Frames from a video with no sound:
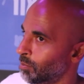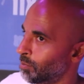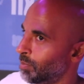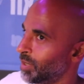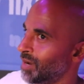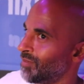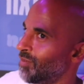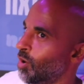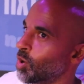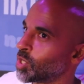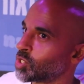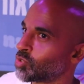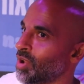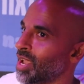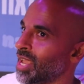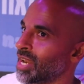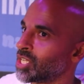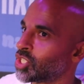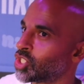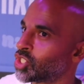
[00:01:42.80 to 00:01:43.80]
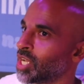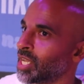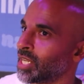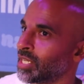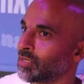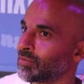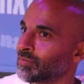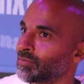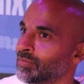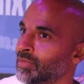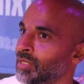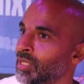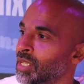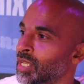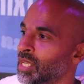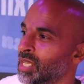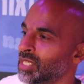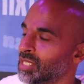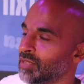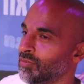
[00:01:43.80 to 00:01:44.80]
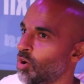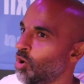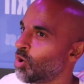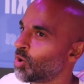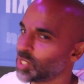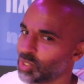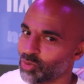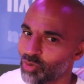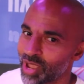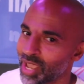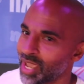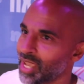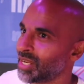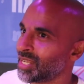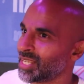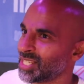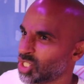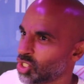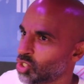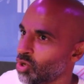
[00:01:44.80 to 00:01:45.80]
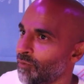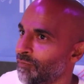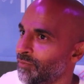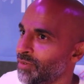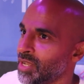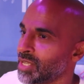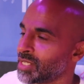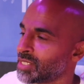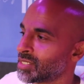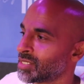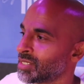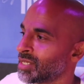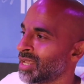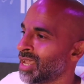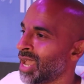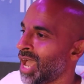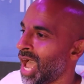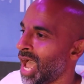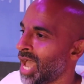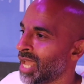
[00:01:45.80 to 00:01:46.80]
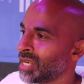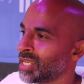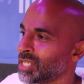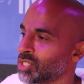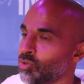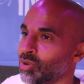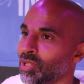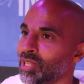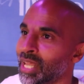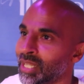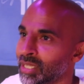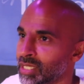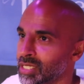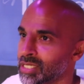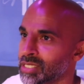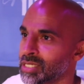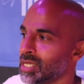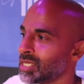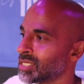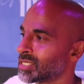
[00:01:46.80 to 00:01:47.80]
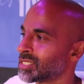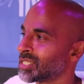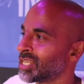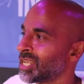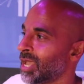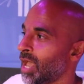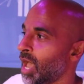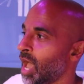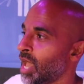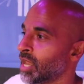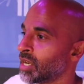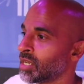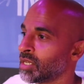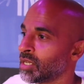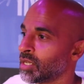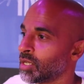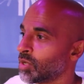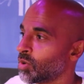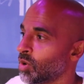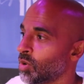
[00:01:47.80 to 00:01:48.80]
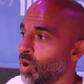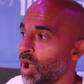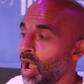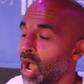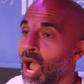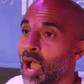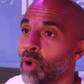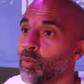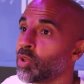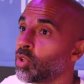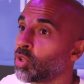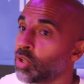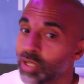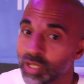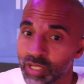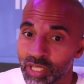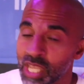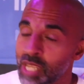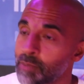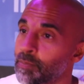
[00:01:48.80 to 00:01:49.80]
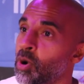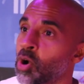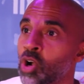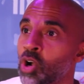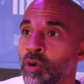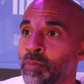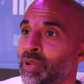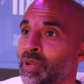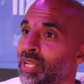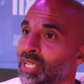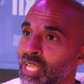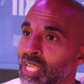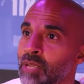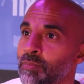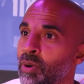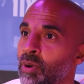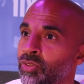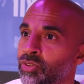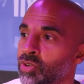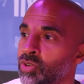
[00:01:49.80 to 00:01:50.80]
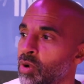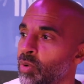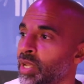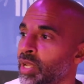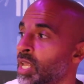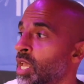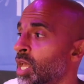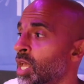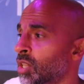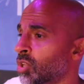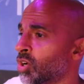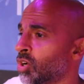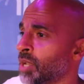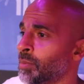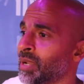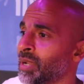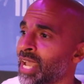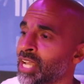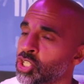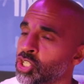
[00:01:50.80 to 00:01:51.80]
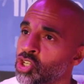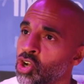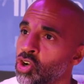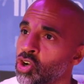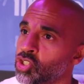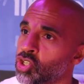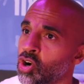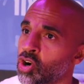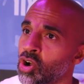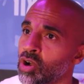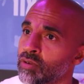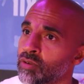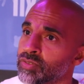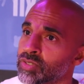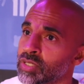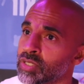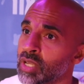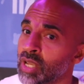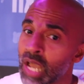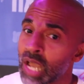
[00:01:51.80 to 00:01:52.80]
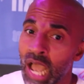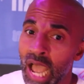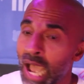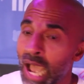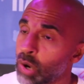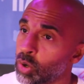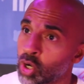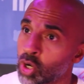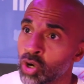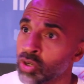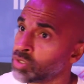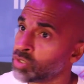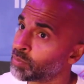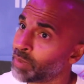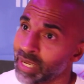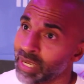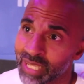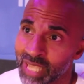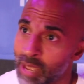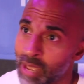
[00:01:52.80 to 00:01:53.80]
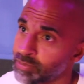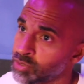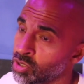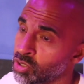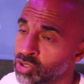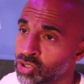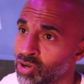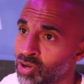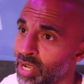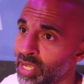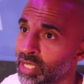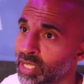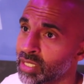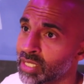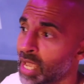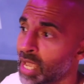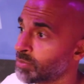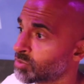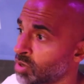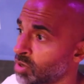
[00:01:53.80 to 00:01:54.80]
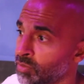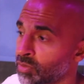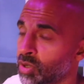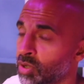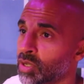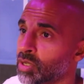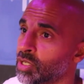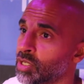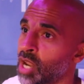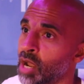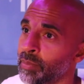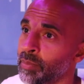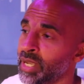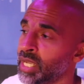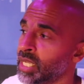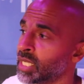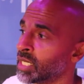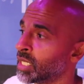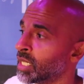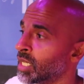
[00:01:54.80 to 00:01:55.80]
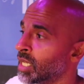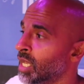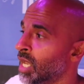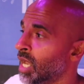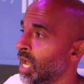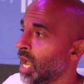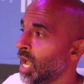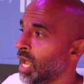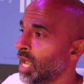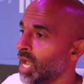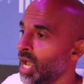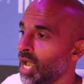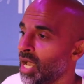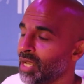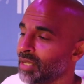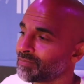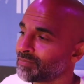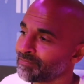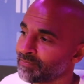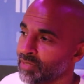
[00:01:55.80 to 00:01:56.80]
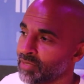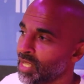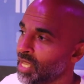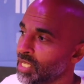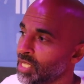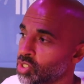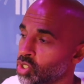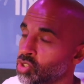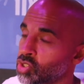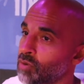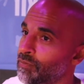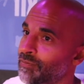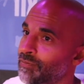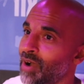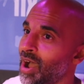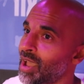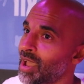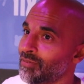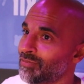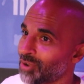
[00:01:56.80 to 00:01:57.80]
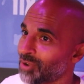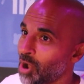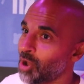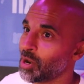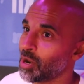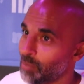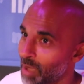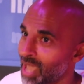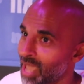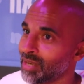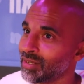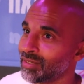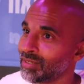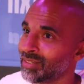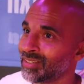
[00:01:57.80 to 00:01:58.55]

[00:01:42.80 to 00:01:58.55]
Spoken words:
but they've always rated his chin, they've always rated his toughness and his relentlessness and how he'll keep on coming and keep on throwing. Look at him against George Groves, outgunned but kept on trying, It's a tough fight for Conor Benn.